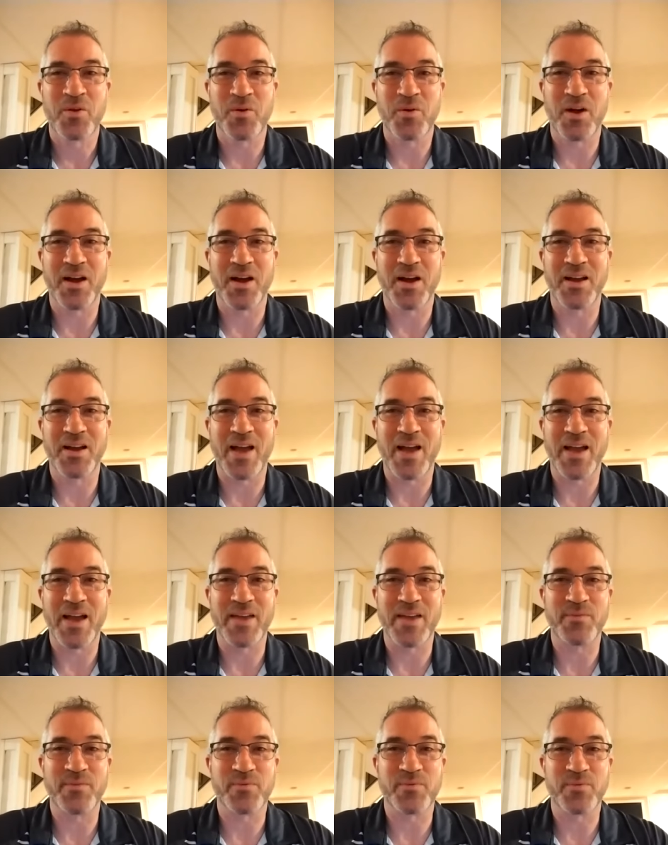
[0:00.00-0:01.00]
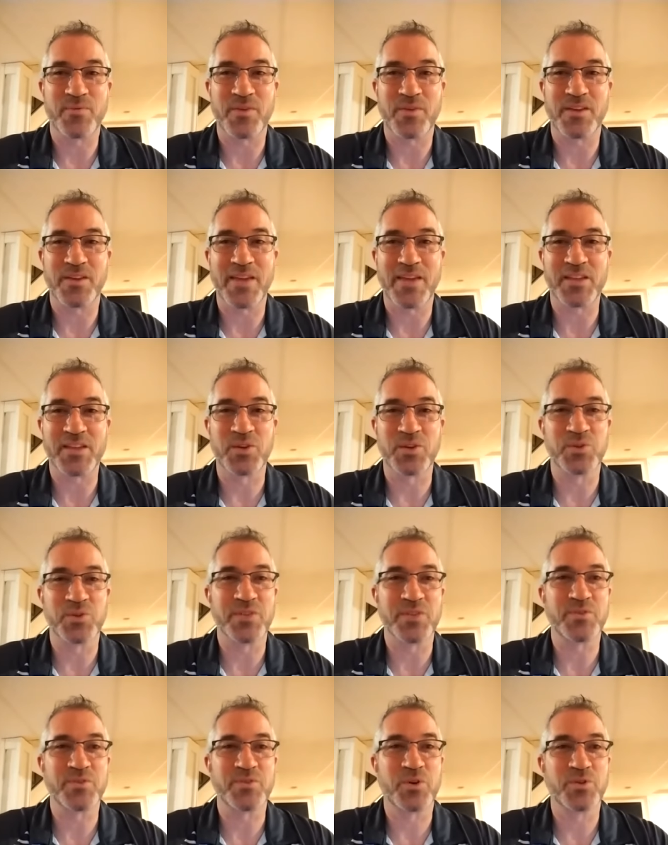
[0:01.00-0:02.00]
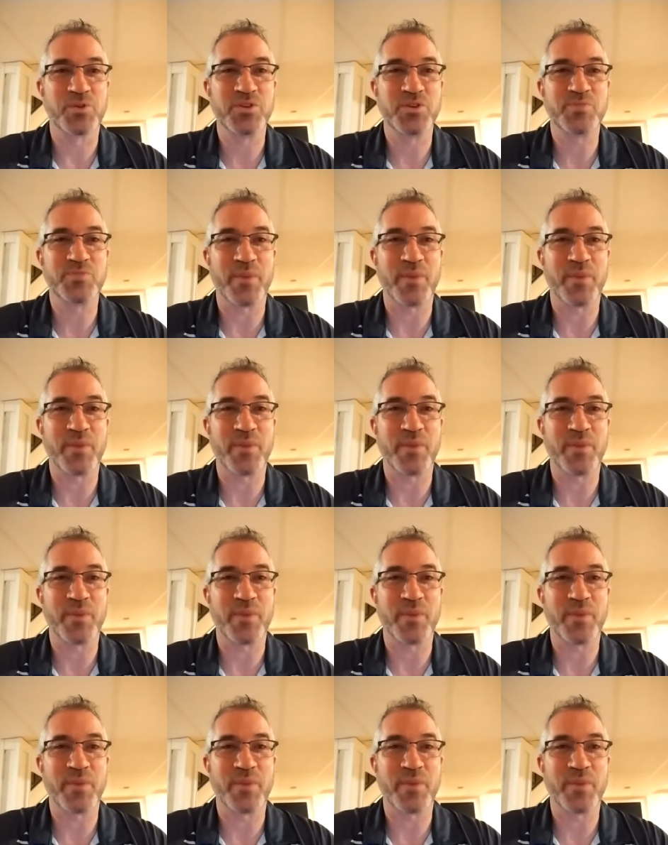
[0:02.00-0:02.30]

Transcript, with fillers: uh, I had uh, technical difficulties,